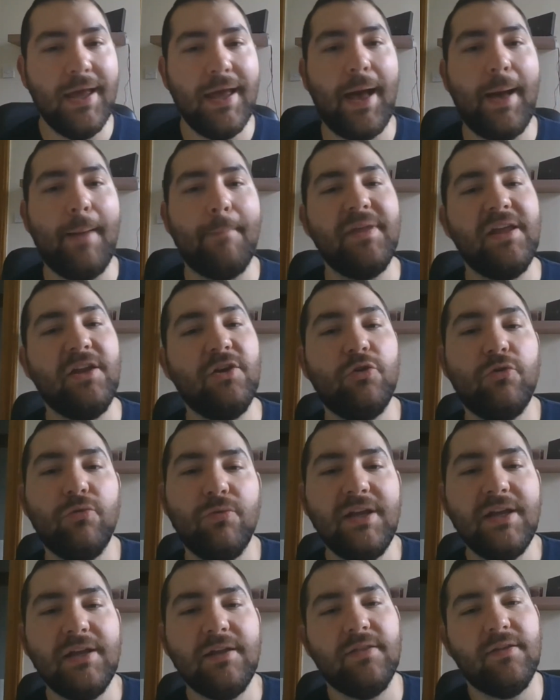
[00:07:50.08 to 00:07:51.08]
In
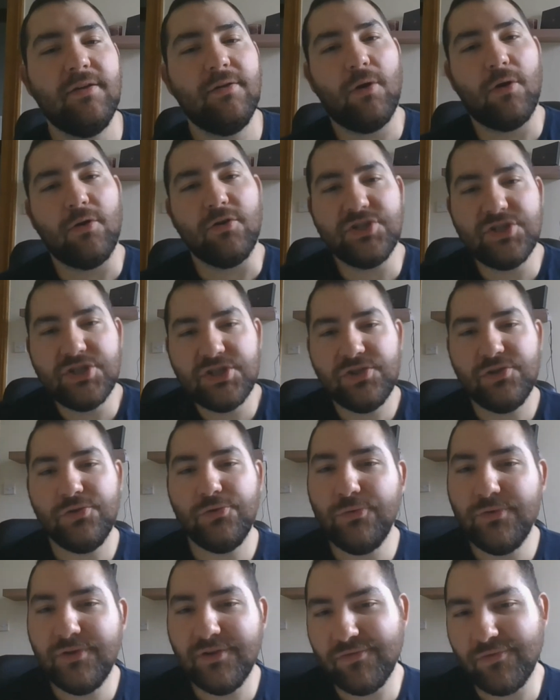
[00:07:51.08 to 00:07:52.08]
Greek, there are
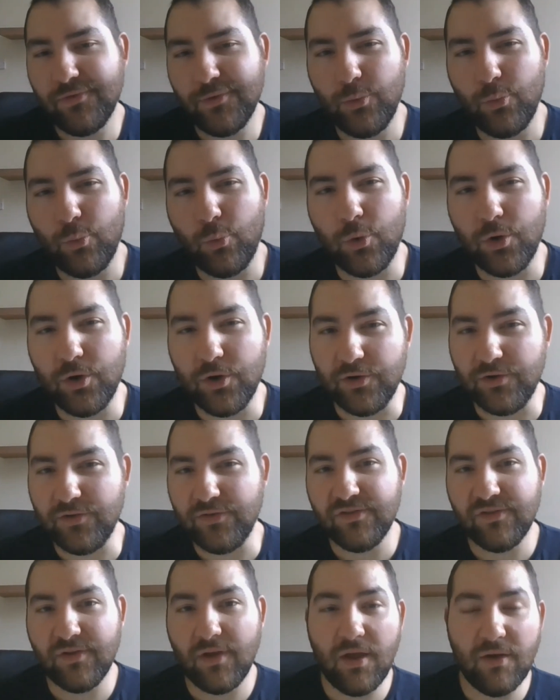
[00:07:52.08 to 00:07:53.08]
two different
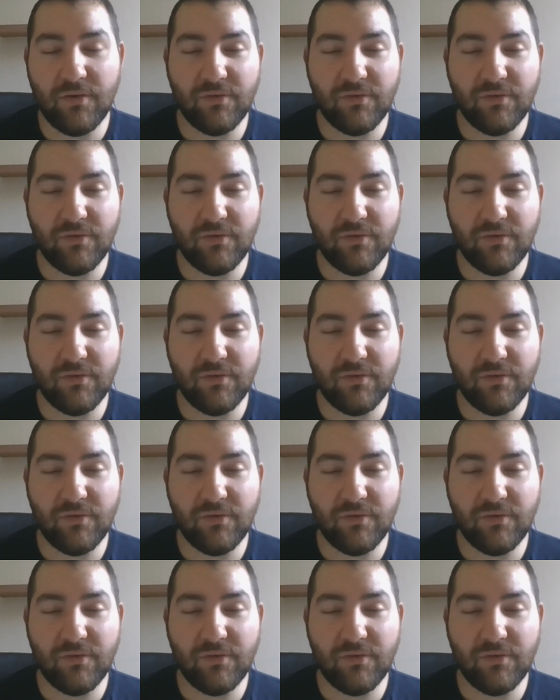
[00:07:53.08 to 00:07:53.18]
words